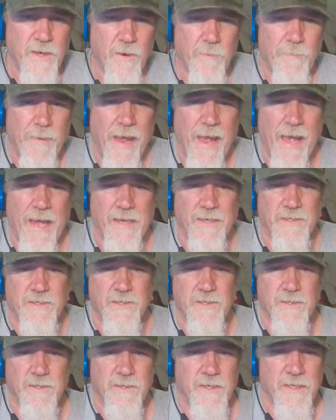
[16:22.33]
your
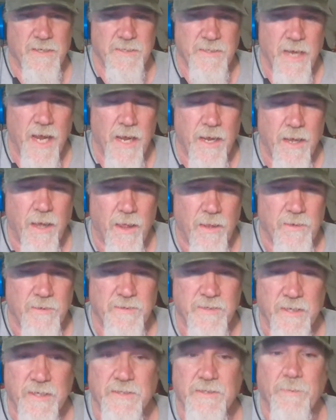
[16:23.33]
patch is not
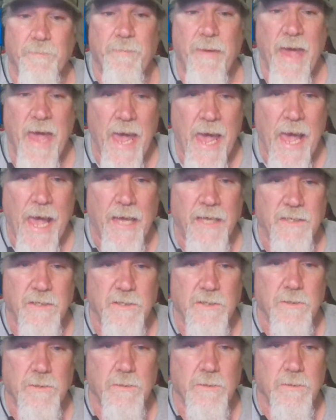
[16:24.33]
colors, it's a
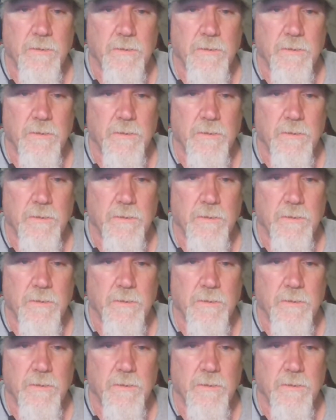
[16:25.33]
patch.